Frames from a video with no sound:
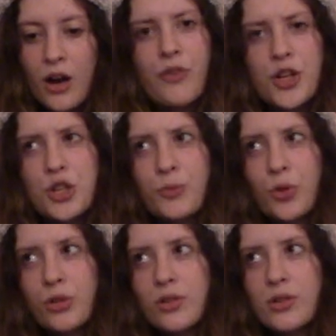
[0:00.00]
Russian
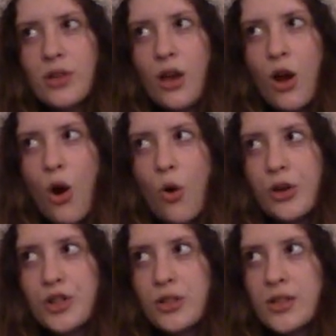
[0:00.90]
Mutants
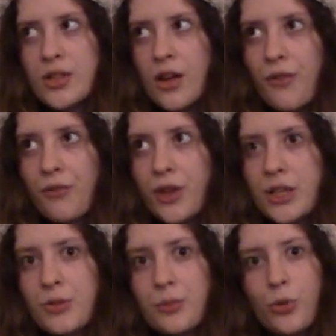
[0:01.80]
Origins
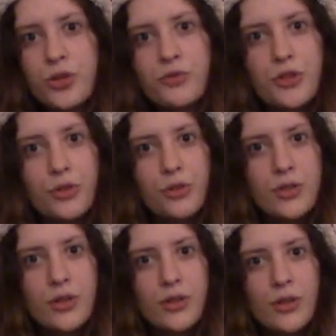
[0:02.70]
Vladimir Putin
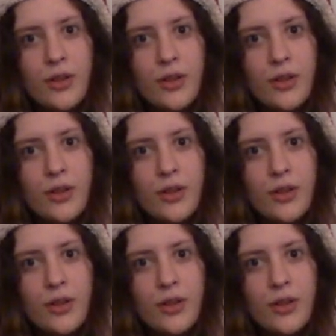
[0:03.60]
Returns.